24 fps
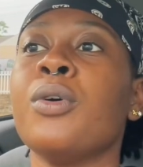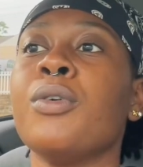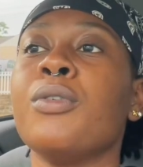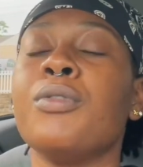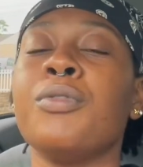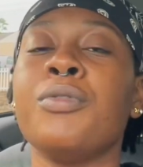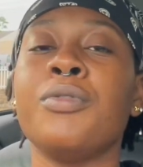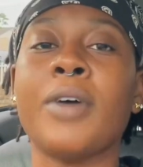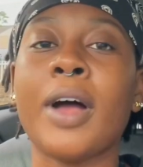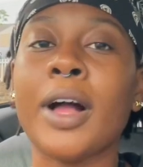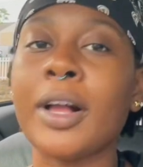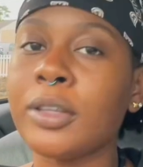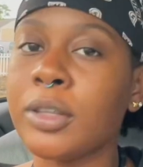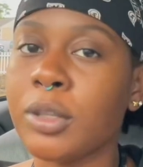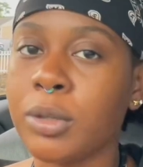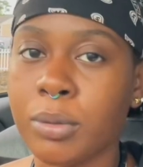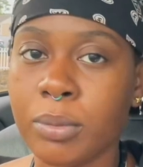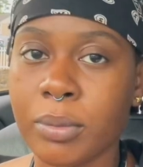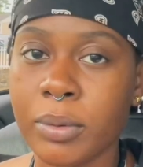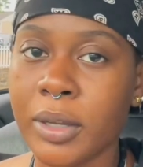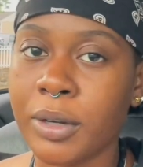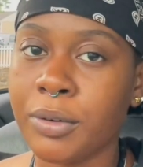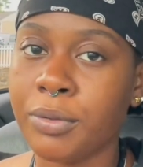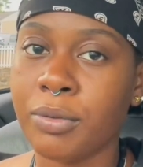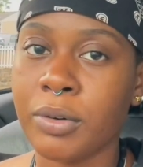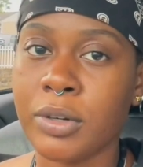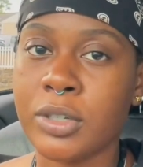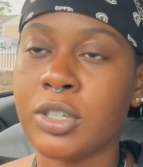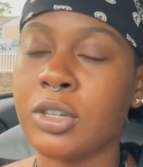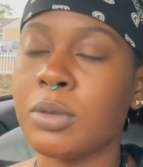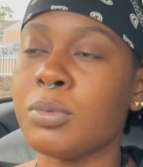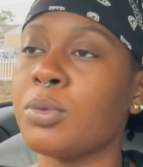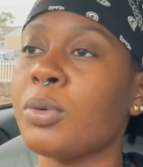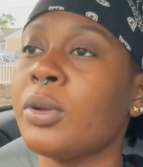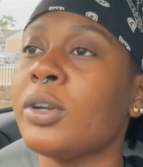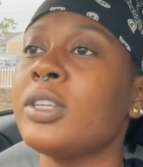value in
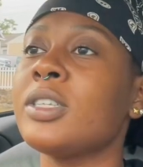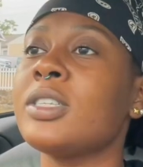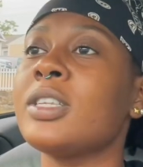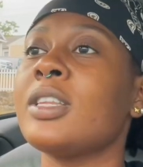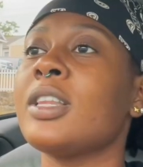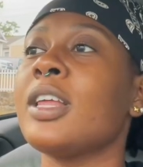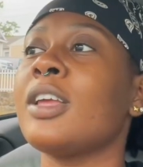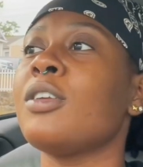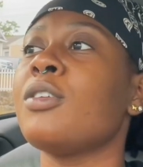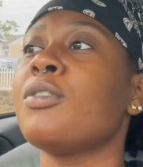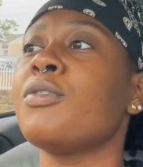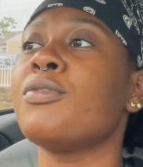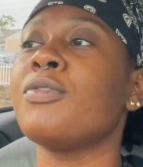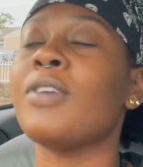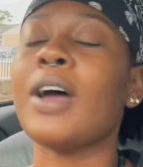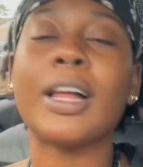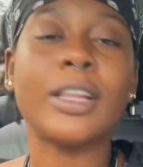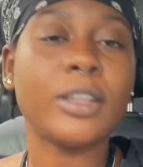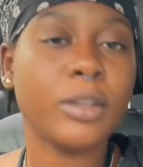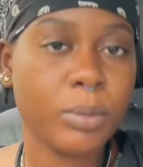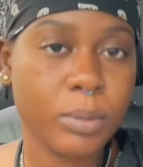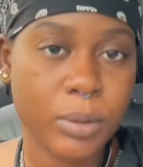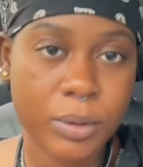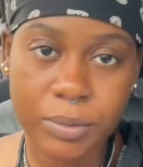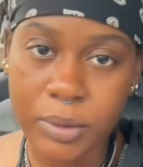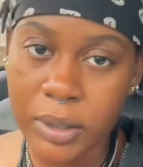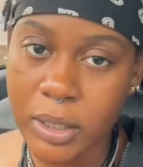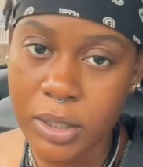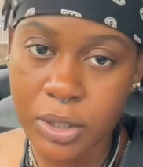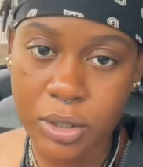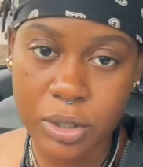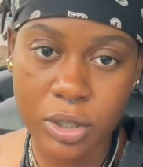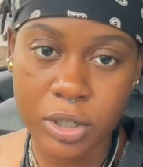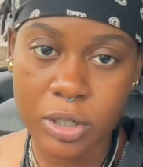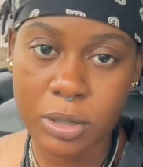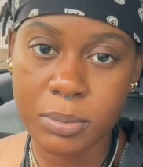friendships what is it that you value in
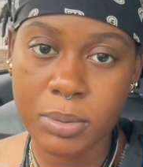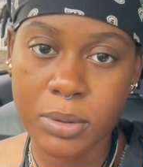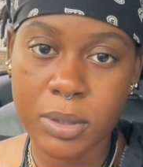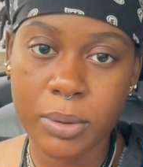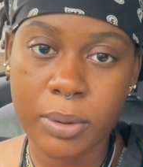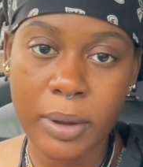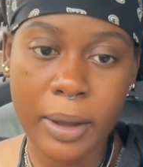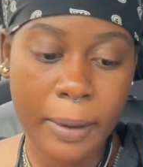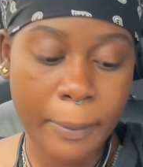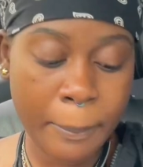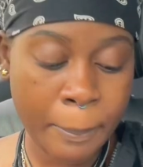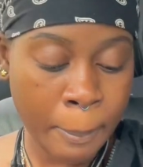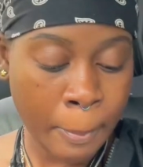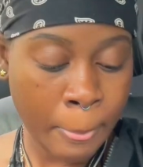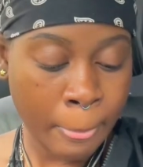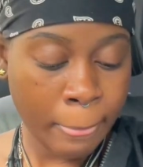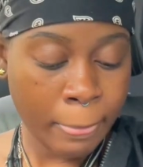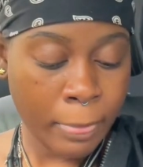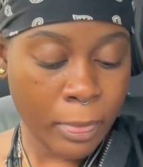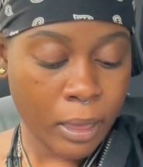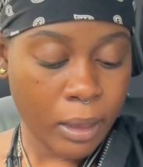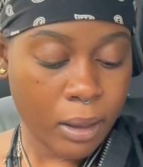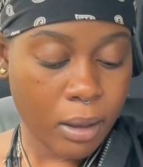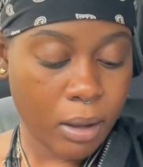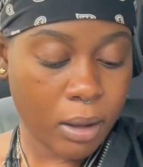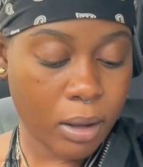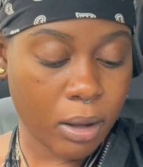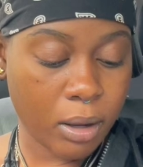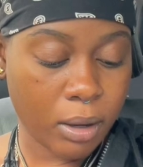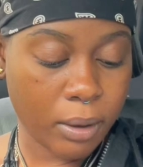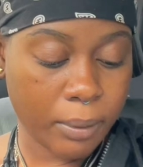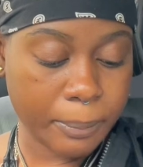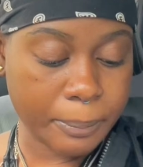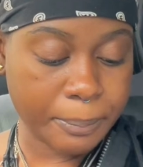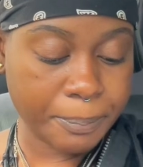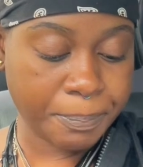relationships okay
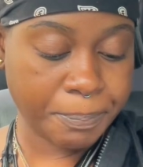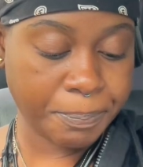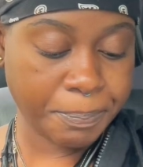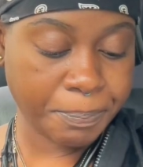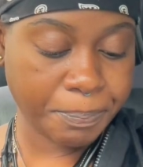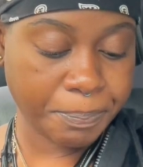um